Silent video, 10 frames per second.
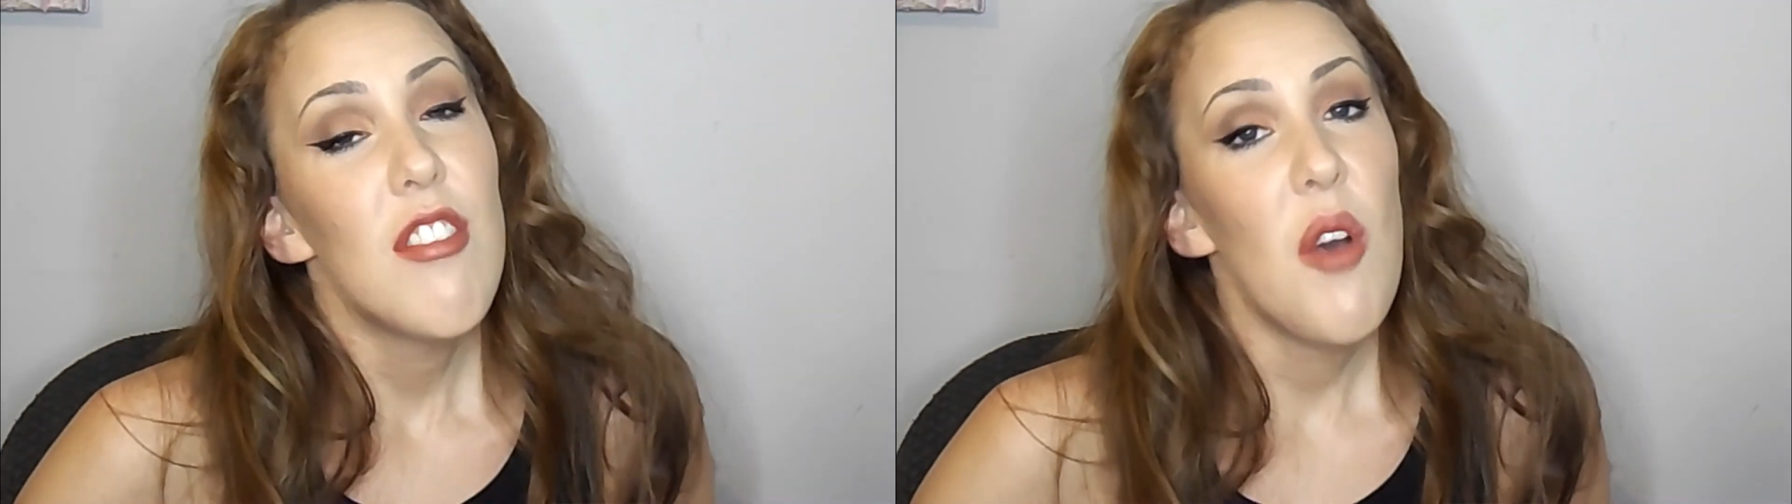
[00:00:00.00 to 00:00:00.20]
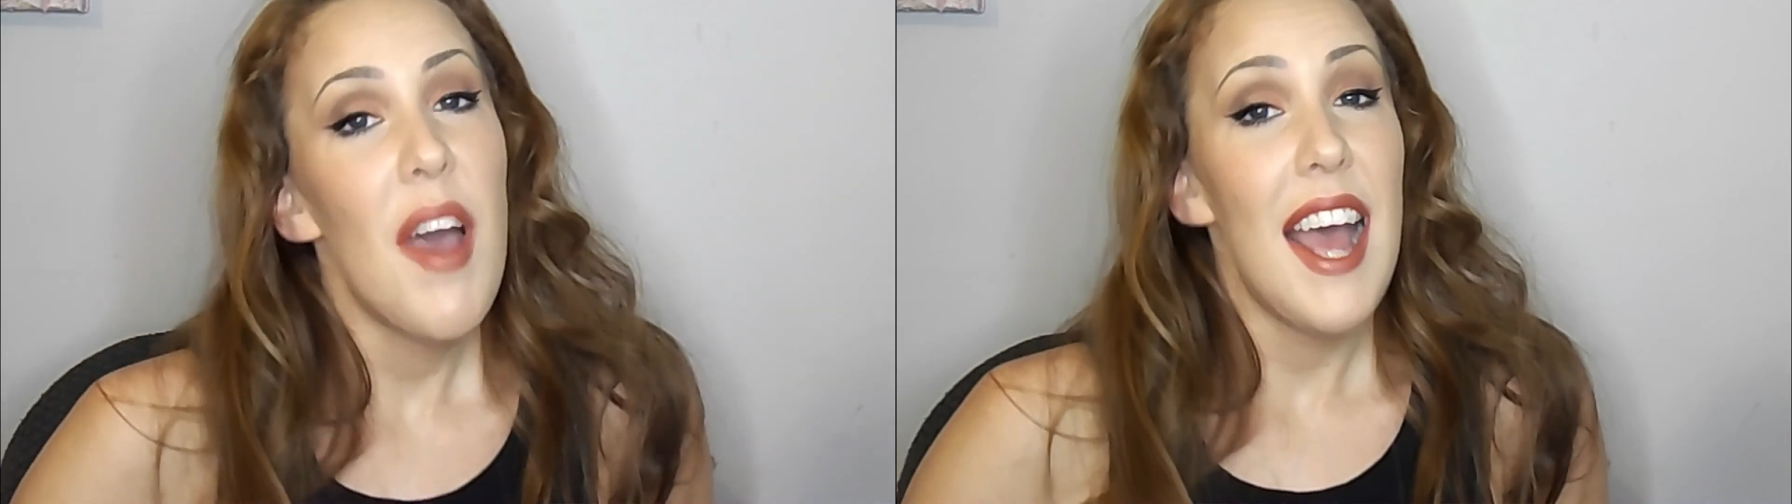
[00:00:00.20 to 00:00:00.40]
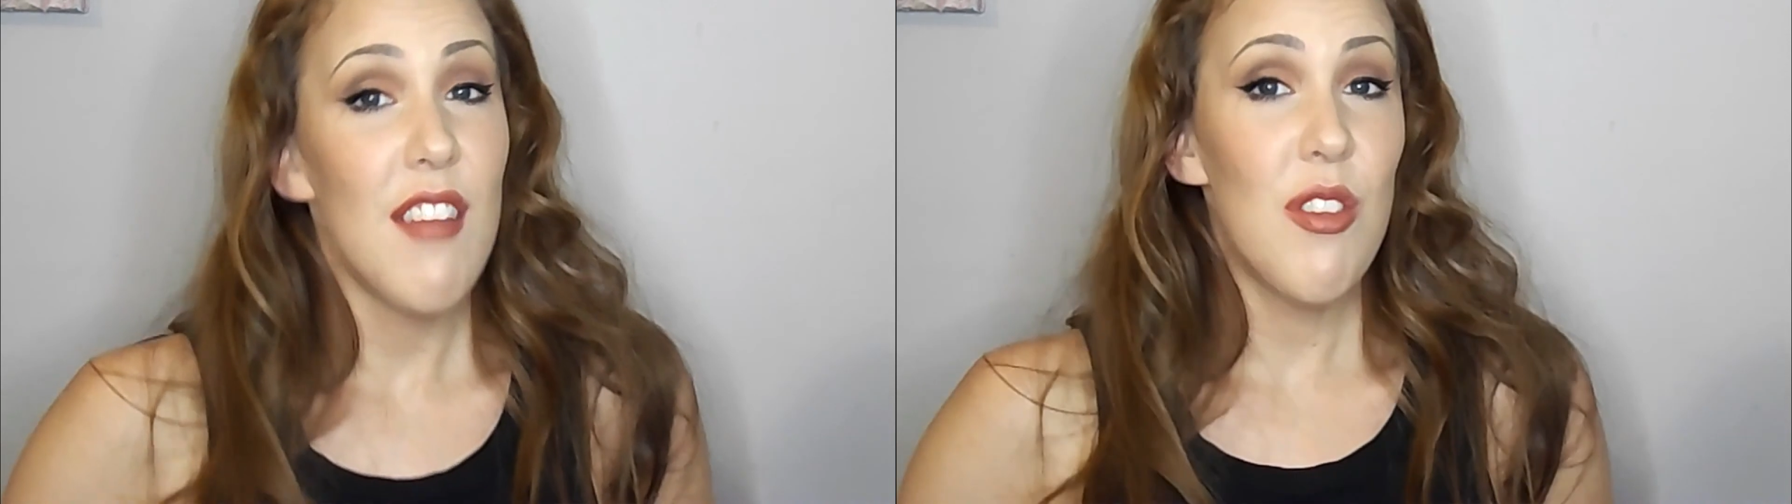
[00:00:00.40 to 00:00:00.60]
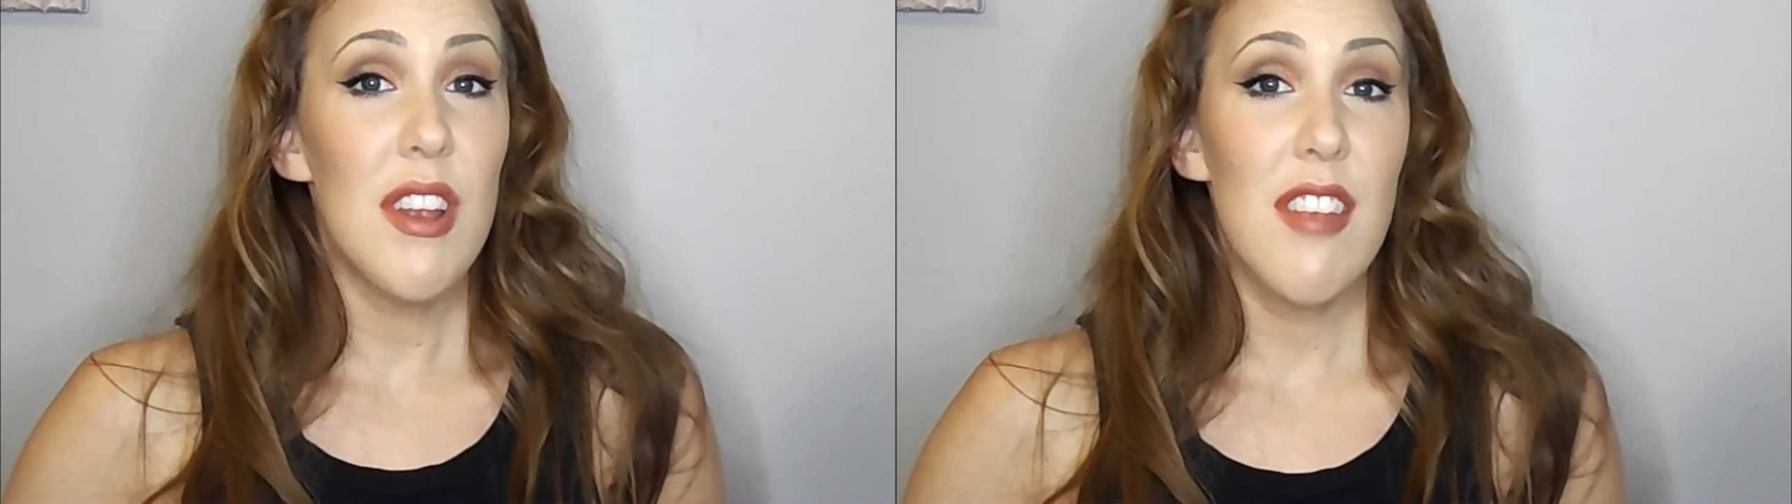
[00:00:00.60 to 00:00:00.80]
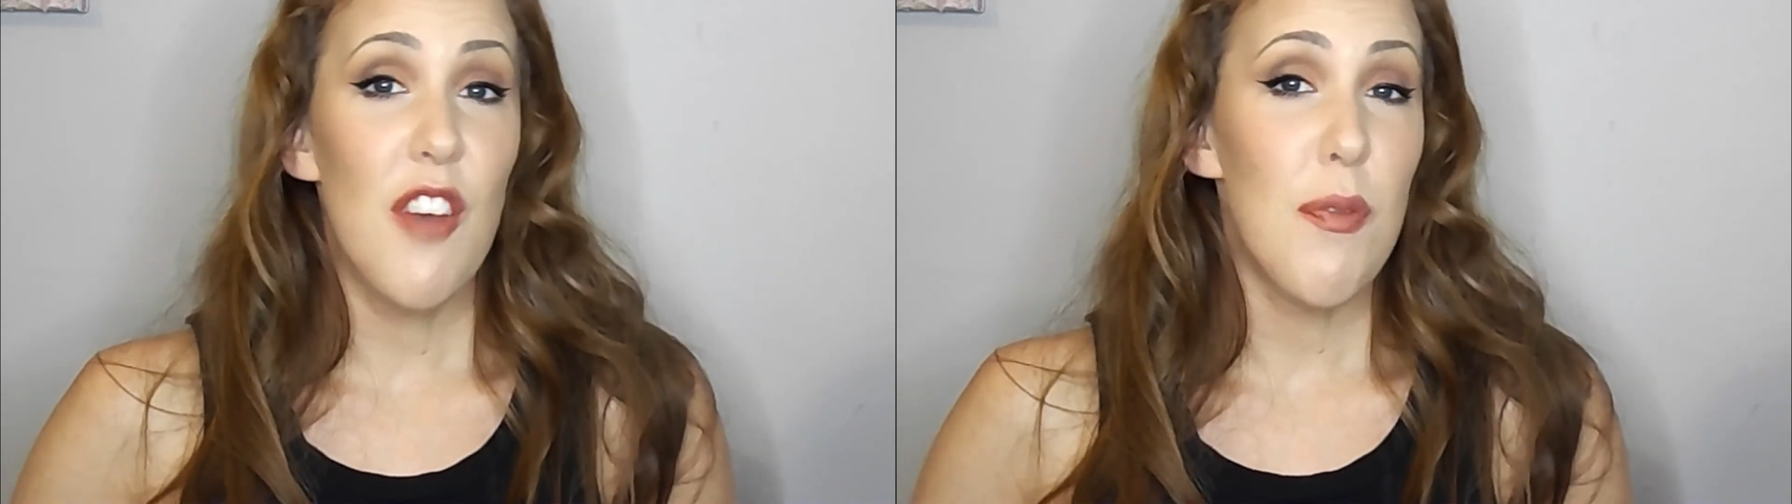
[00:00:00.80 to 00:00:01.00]
So as
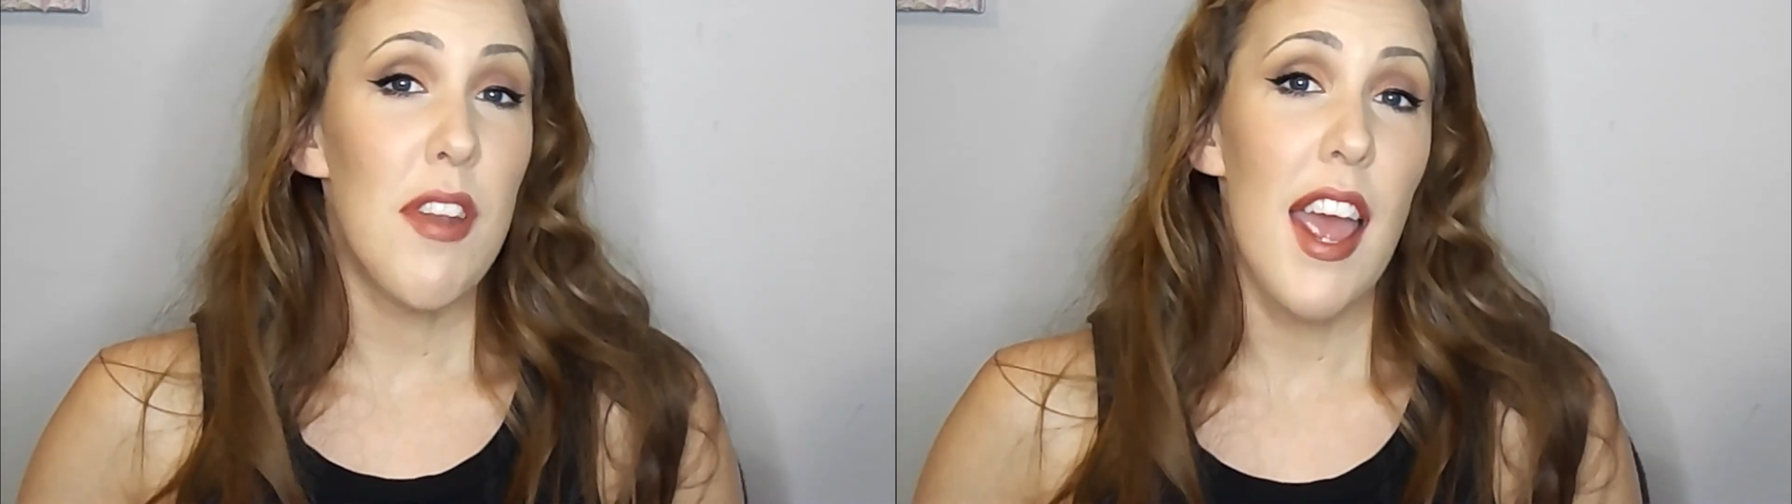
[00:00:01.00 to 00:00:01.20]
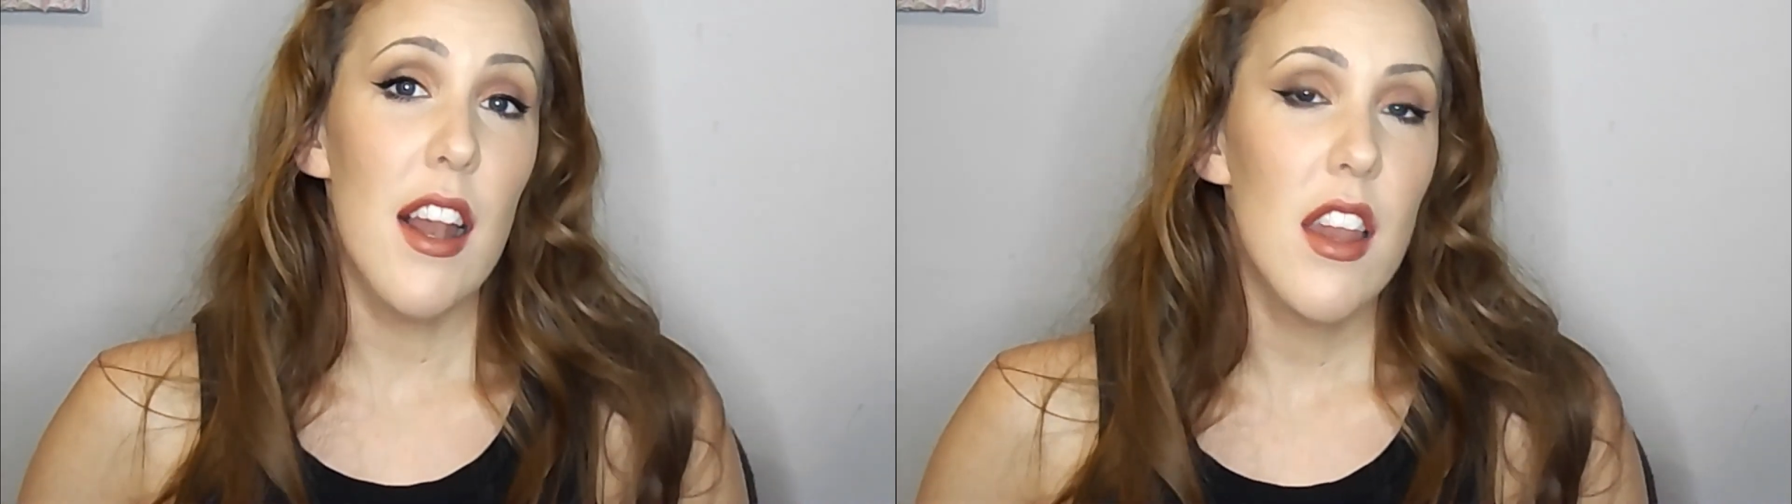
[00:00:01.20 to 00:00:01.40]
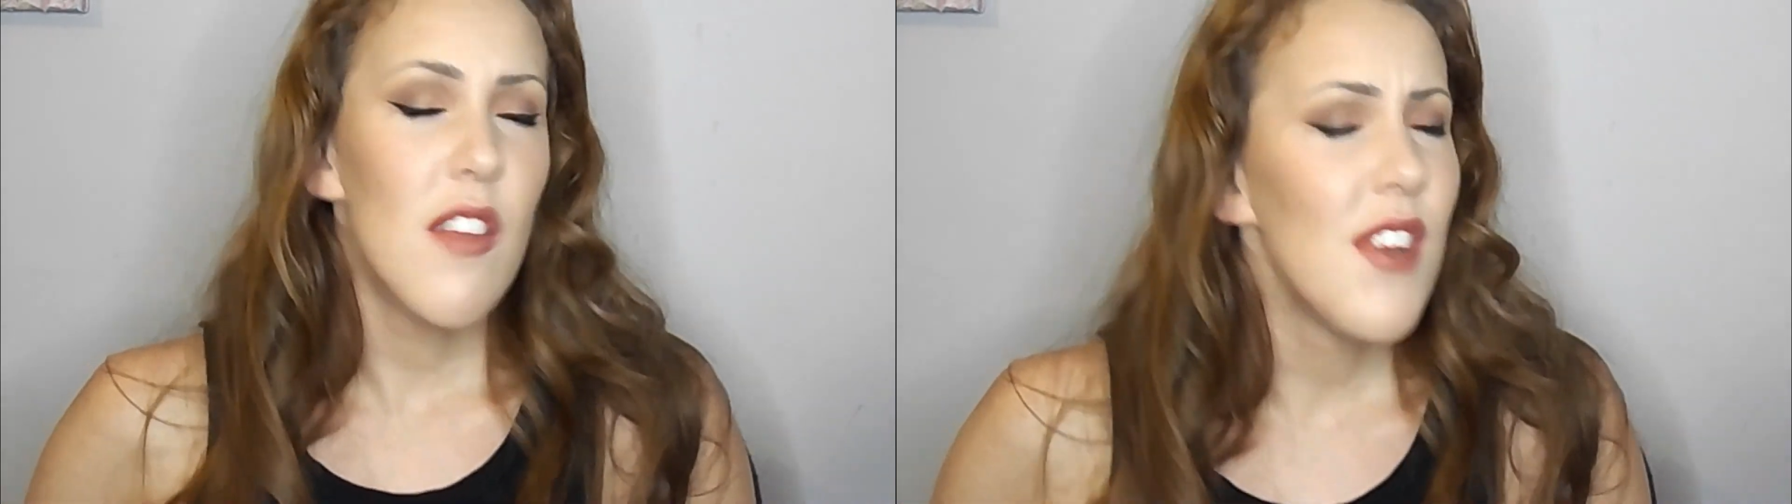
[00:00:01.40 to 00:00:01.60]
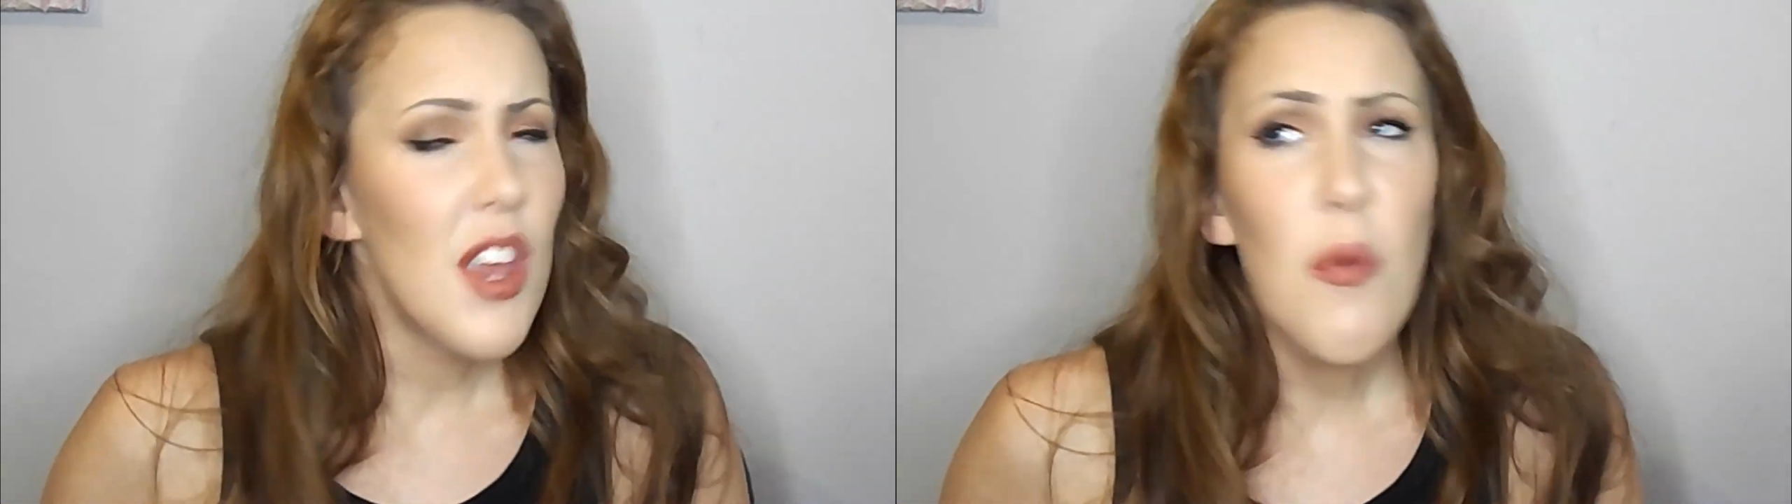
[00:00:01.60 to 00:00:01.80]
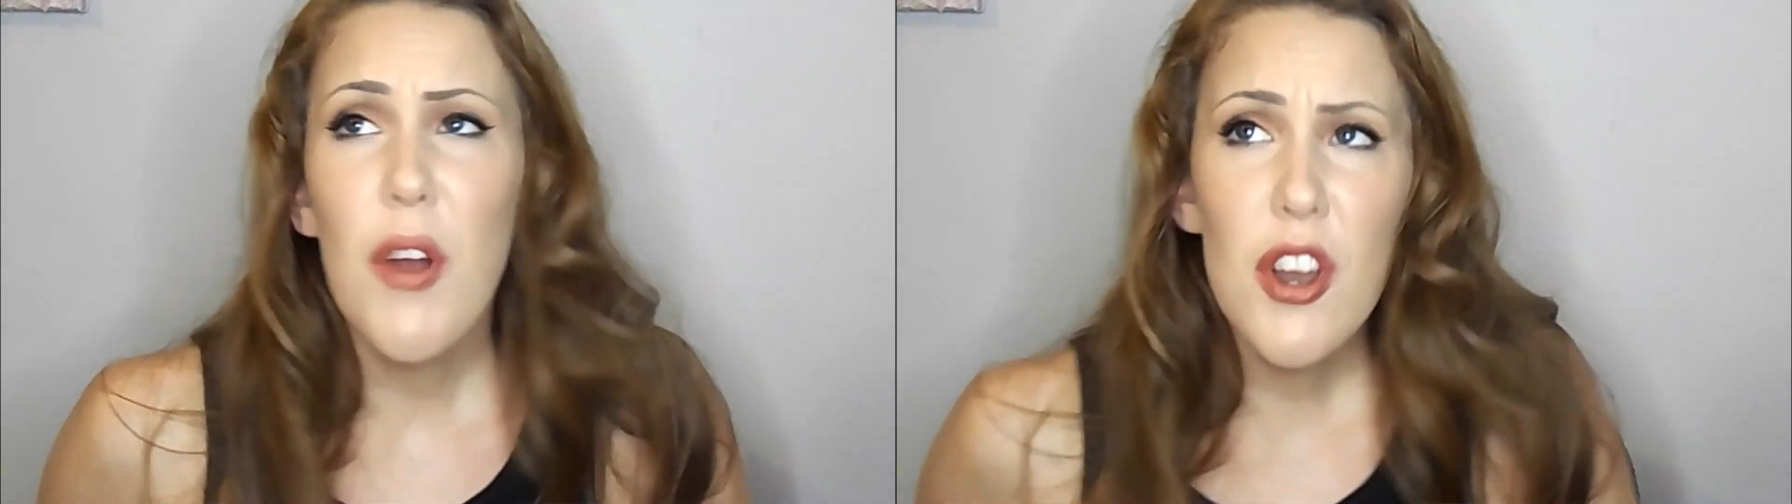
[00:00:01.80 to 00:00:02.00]
you can tell from the title of the
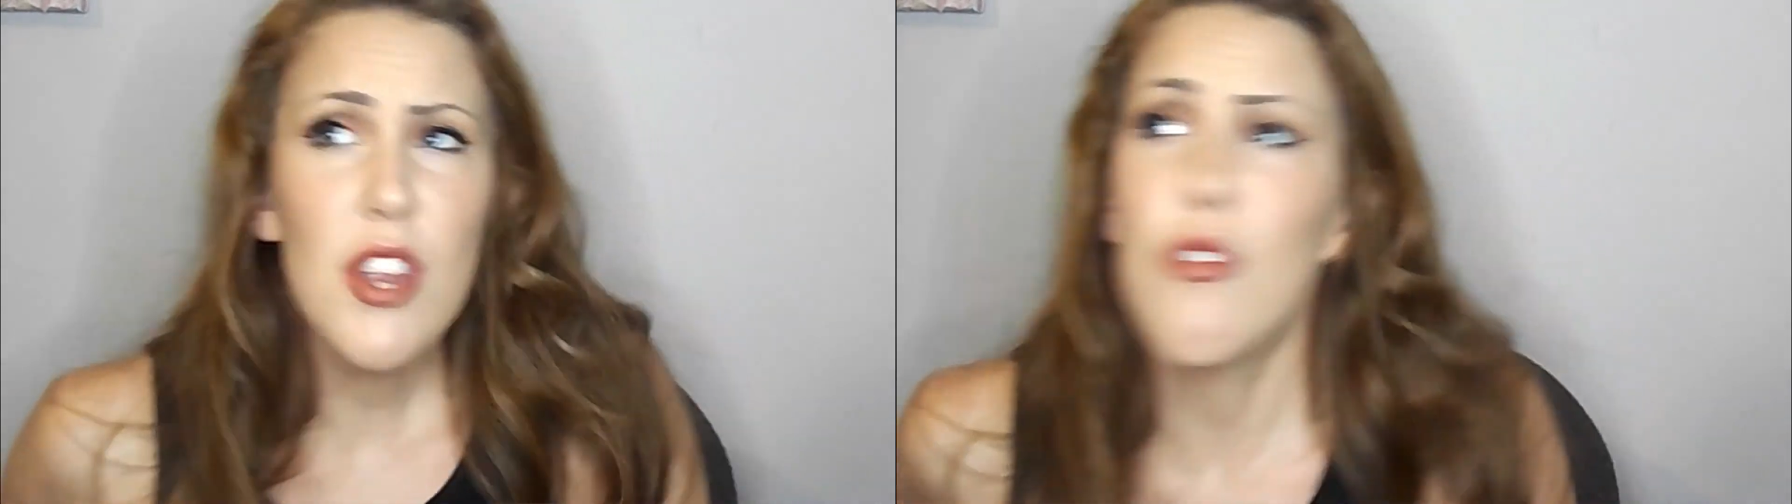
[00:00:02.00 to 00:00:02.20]
video, what are